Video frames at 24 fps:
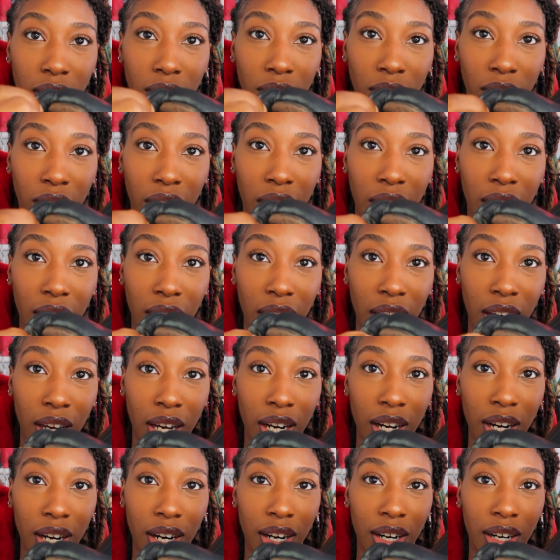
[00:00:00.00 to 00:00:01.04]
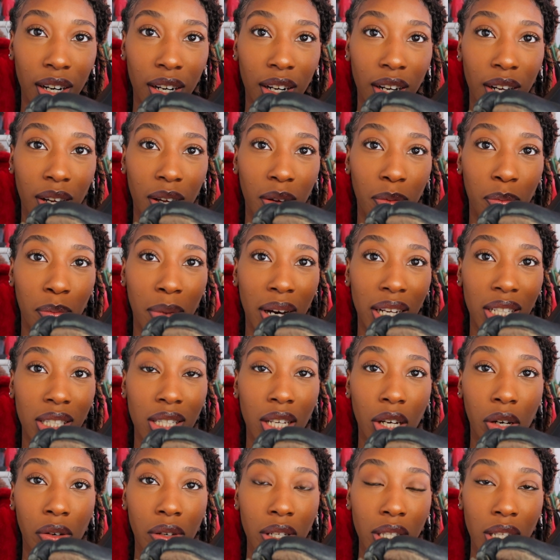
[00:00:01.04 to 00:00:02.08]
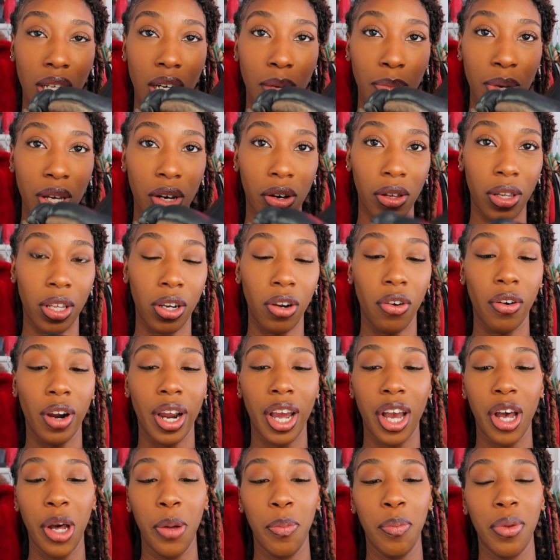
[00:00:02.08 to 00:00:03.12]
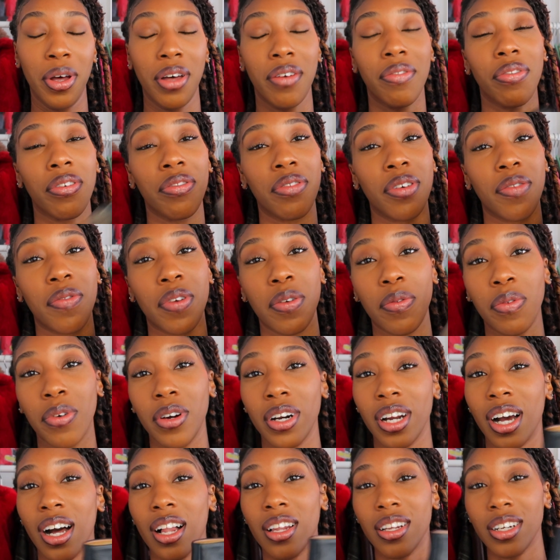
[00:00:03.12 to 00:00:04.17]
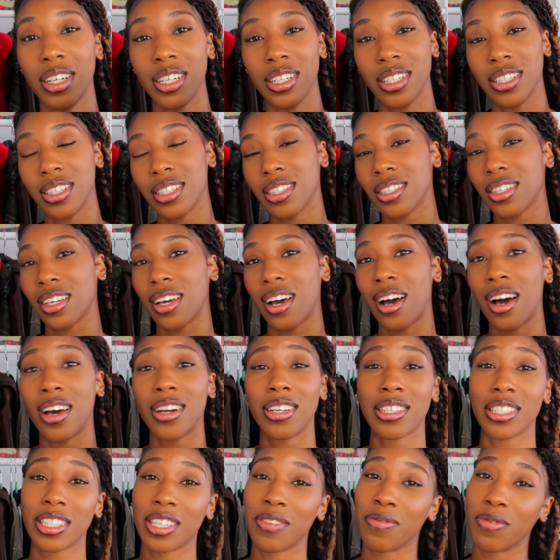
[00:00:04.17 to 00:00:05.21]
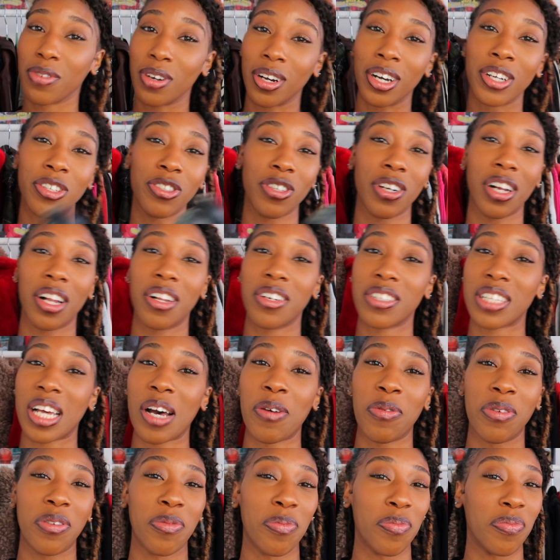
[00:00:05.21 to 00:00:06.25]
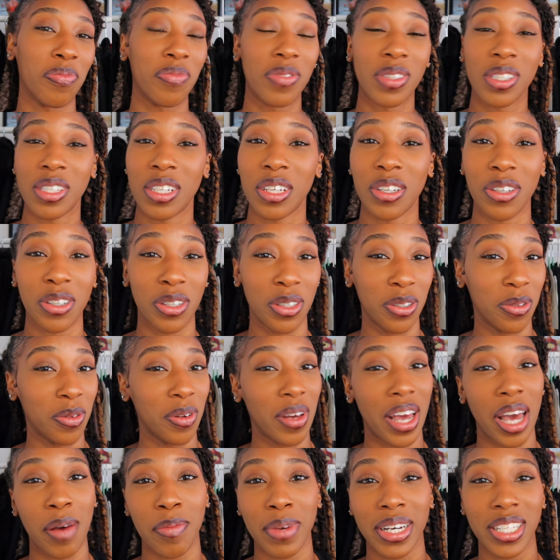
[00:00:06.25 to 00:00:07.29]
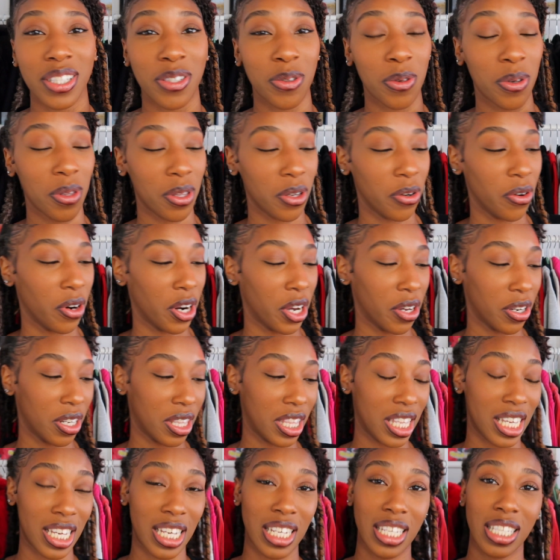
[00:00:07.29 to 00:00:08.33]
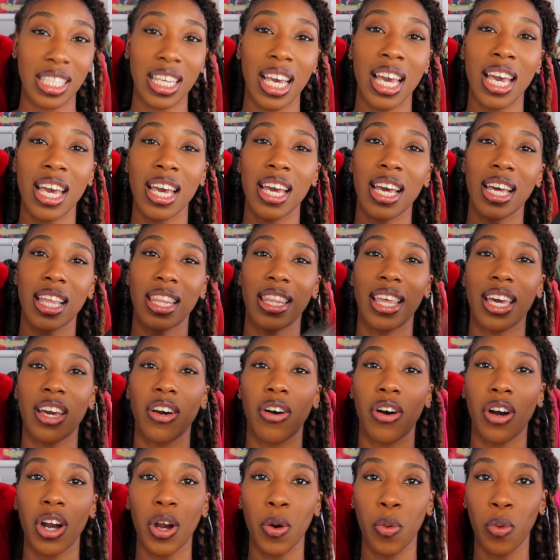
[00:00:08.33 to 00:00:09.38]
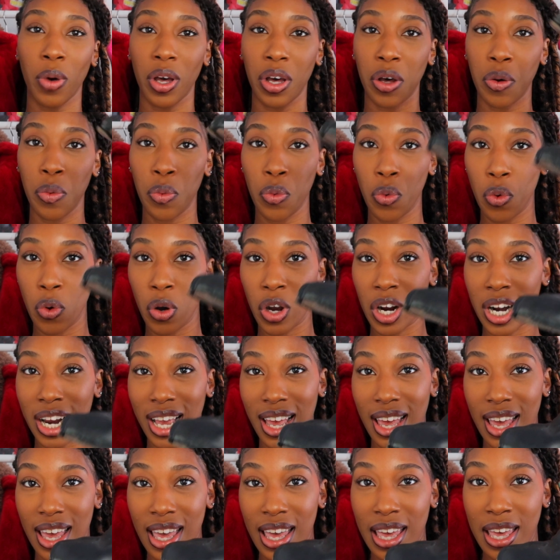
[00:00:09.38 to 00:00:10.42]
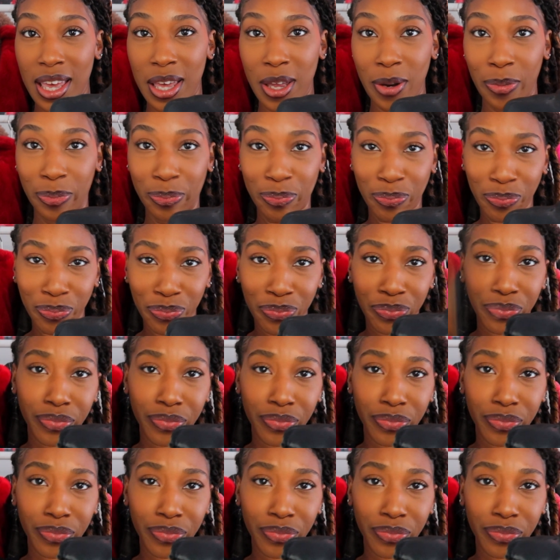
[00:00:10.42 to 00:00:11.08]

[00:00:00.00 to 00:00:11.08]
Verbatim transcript: right here. My toe is gonna be on the ground, but for $54, honestly for $100, I would still have my toe on the ground in these. They are well worn in,